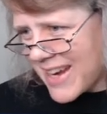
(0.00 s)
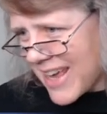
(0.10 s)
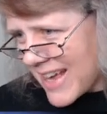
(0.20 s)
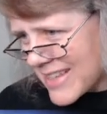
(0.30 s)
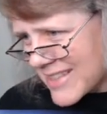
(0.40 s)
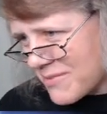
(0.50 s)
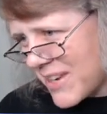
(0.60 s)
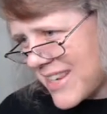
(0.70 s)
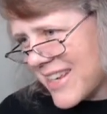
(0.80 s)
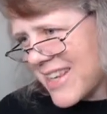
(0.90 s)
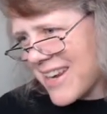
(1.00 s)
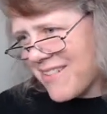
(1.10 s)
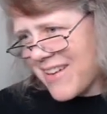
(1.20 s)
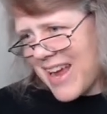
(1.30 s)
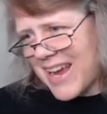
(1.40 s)
Yes, we did get a
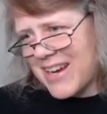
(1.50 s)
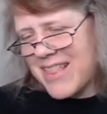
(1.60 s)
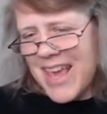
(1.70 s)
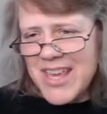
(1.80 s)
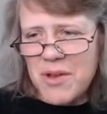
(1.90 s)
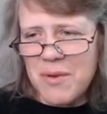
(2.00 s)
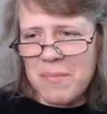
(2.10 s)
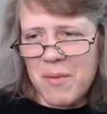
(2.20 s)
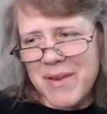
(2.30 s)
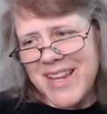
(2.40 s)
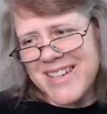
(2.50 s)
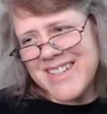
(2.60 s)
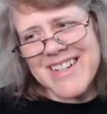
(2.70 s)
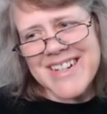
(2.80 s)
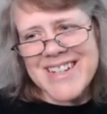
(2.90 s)
raid. Thank you, Reaper
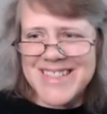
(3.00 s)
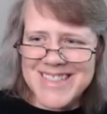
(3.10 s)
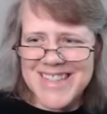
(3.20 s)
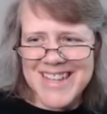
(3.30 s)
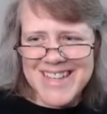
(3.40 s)
Miniatures.